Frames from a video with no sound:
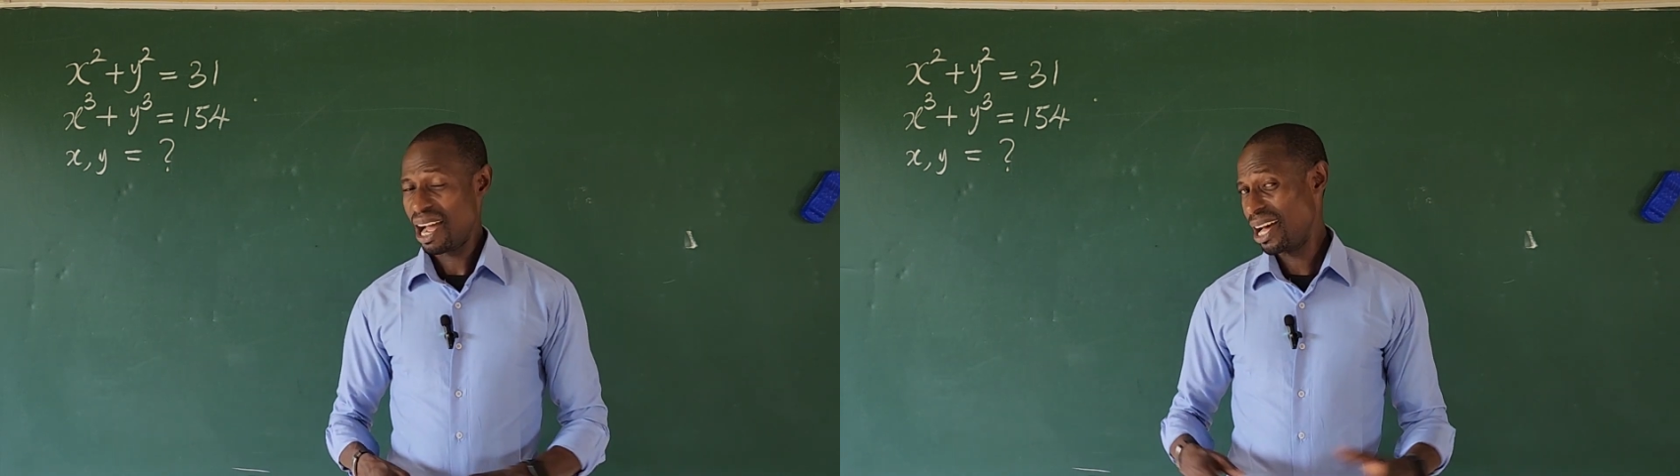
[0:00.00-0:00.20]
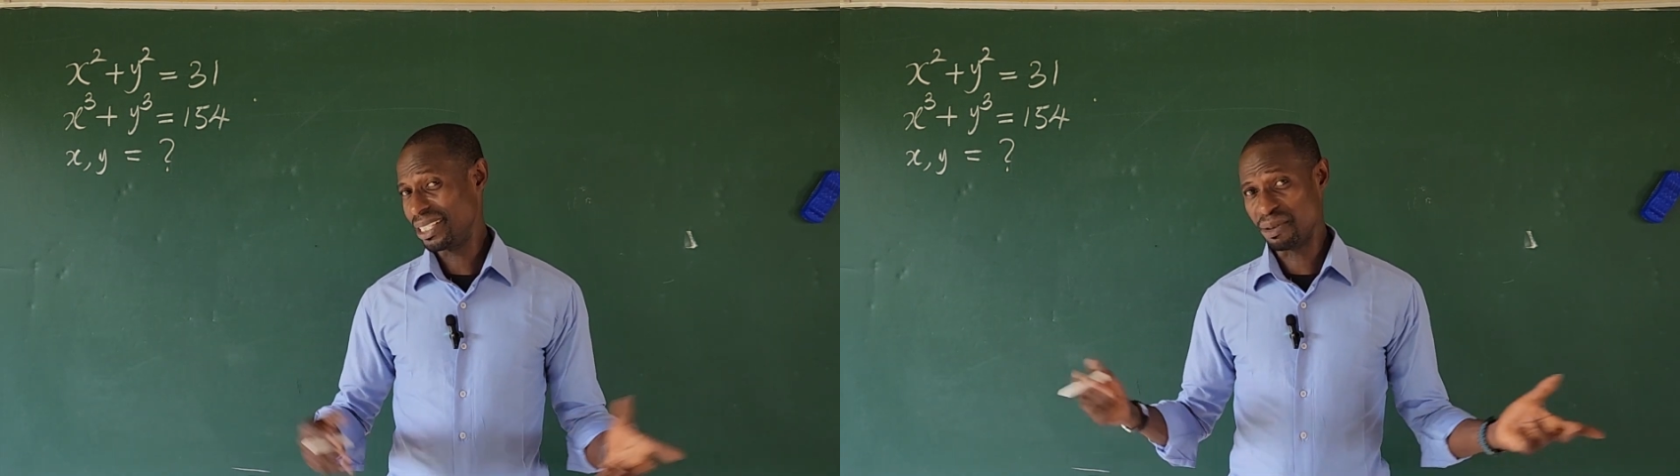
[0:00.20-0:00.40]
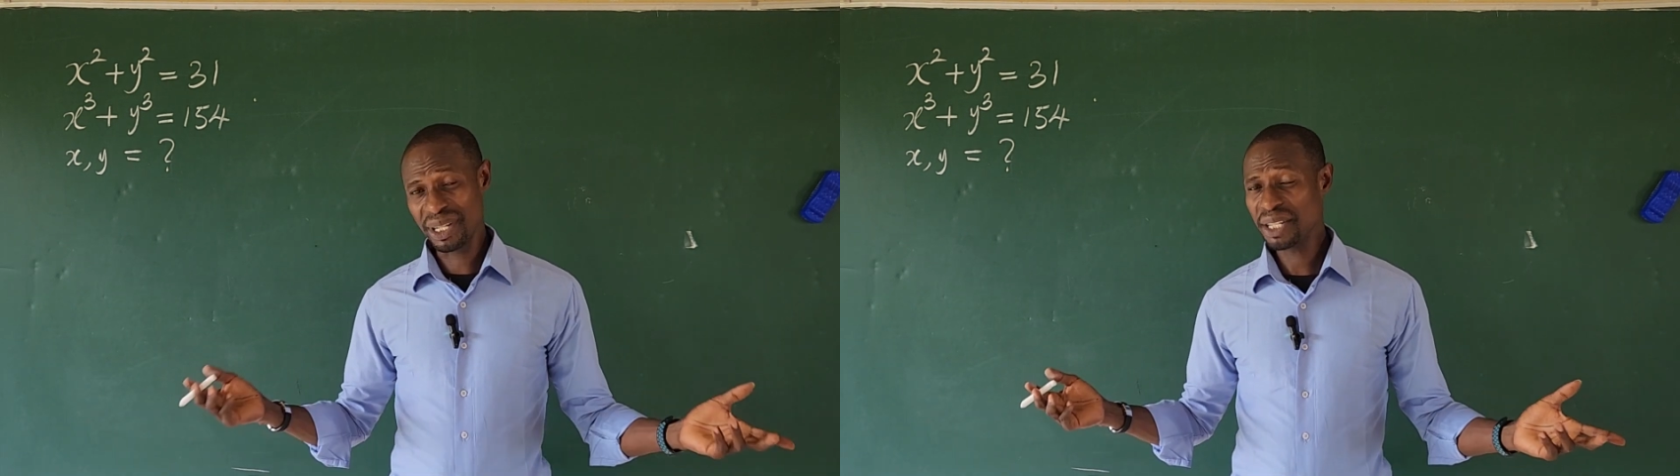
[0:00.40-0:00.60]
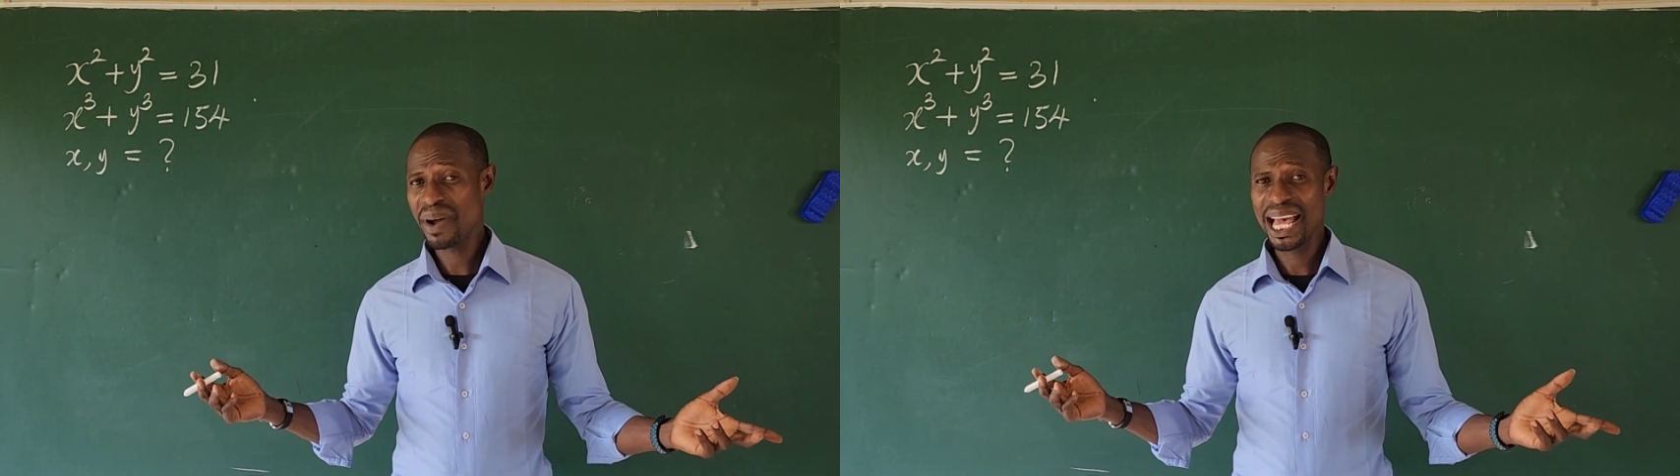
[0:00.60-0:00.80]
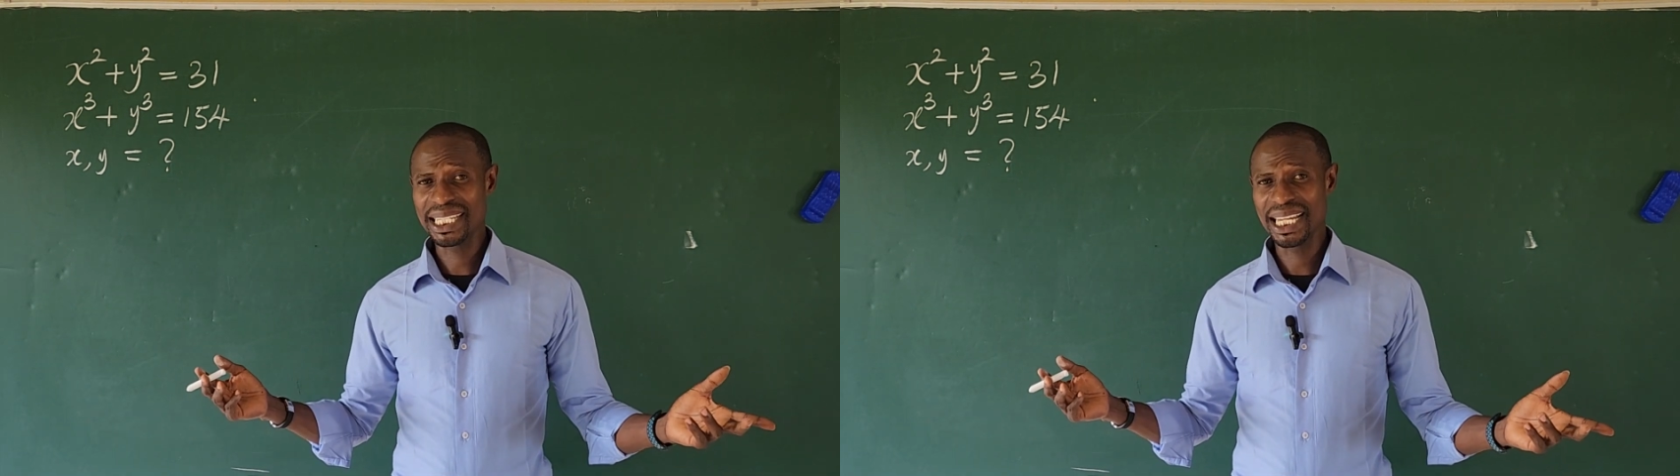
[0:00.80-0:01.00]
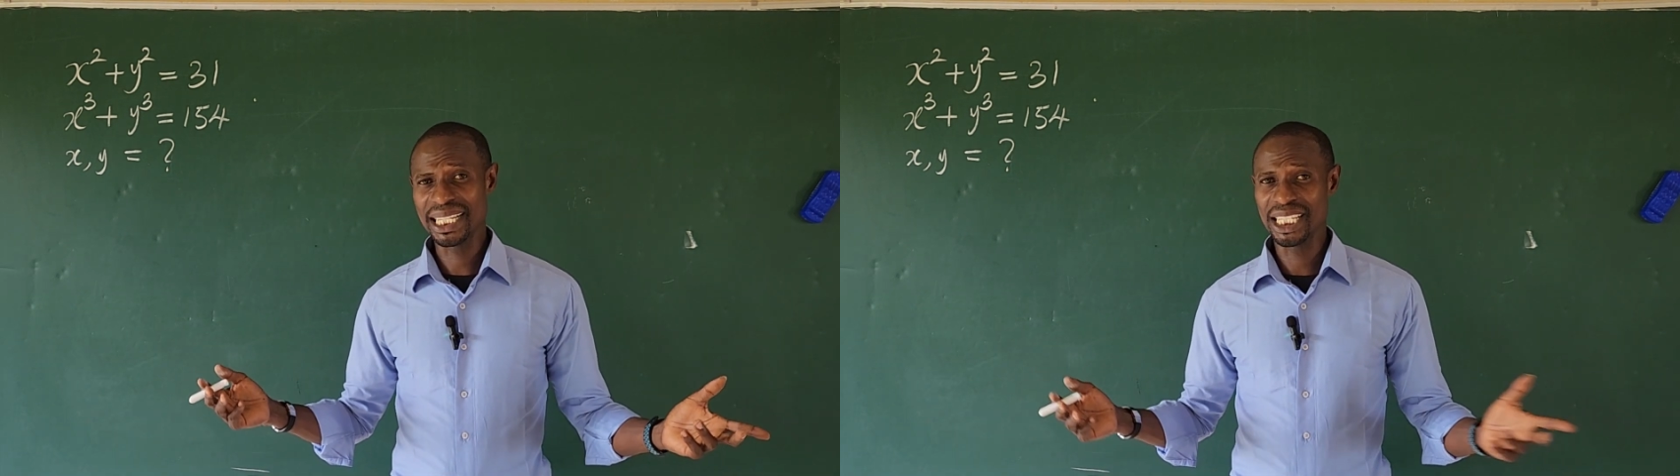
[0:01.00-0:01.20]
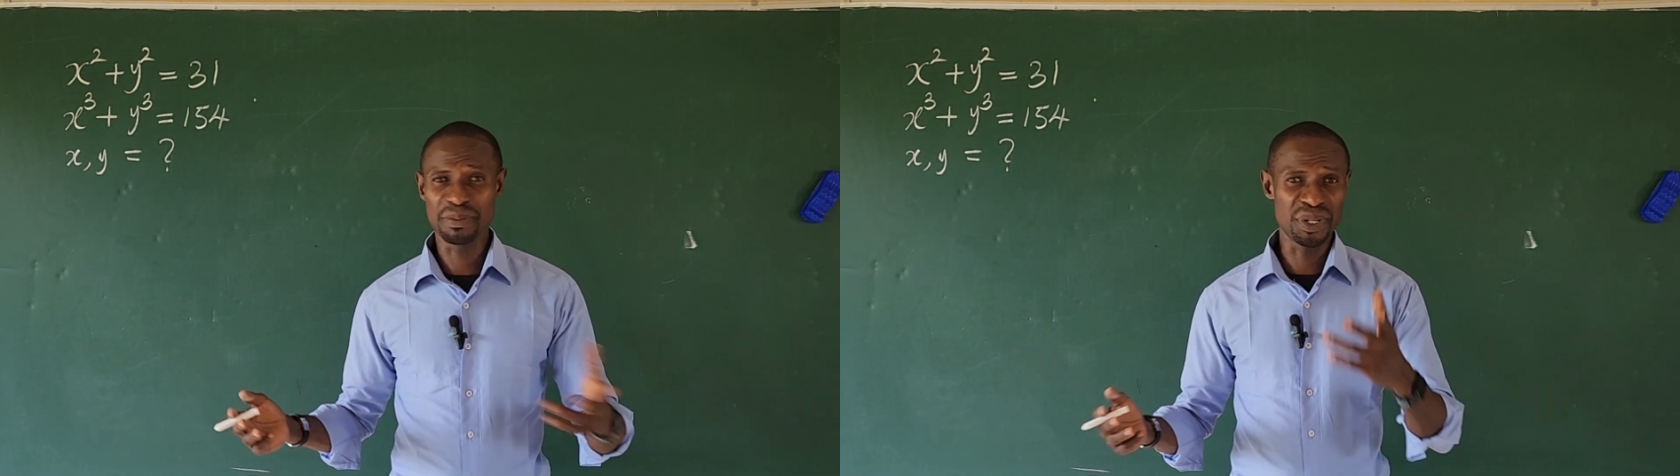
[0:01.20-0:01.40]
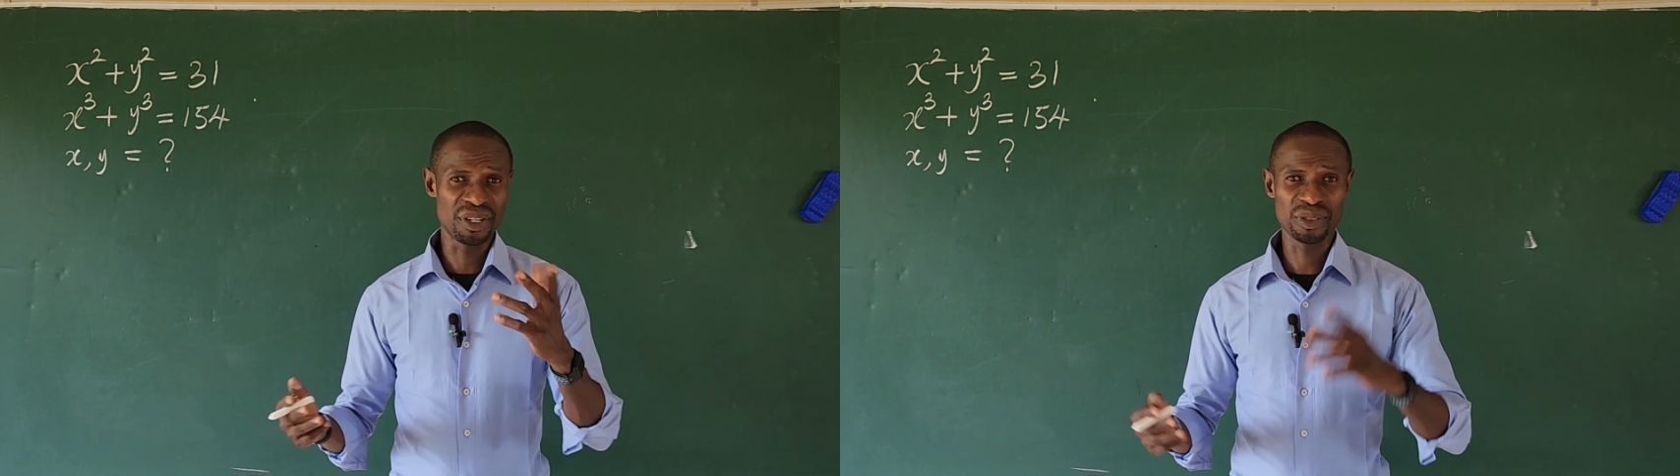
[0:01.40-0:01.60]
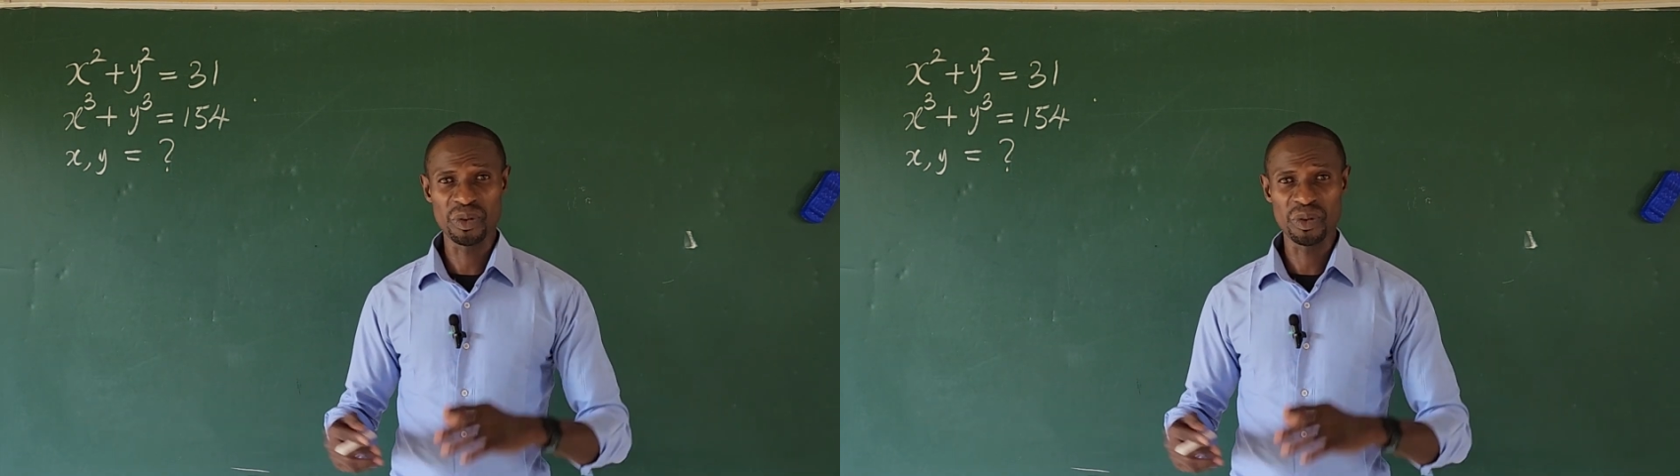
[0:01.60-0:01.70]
Uh, the reason why I said it's beyond